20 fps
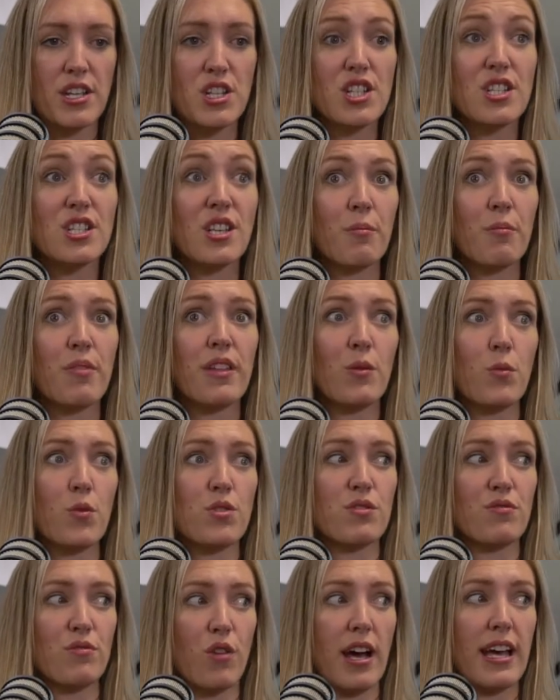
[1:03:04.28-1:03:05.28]
to something
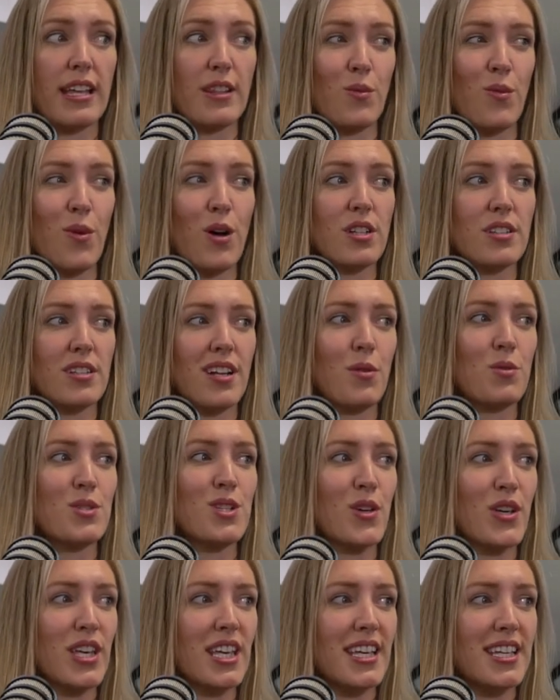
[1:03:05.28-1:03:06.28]
wasn't right in the world, and I was
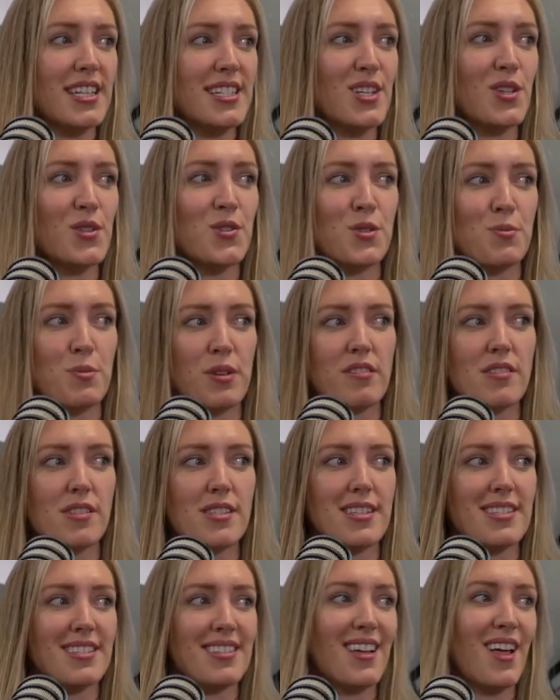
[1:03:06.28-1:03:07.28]
looking into
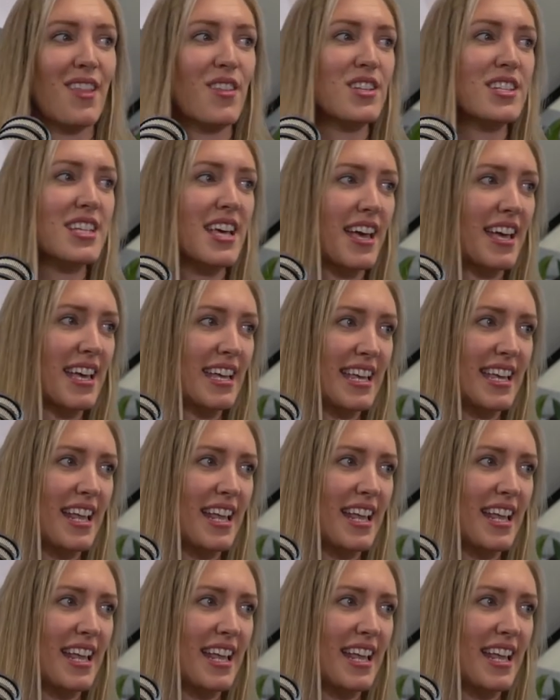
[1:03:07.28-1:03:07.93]
conspiracies and other te-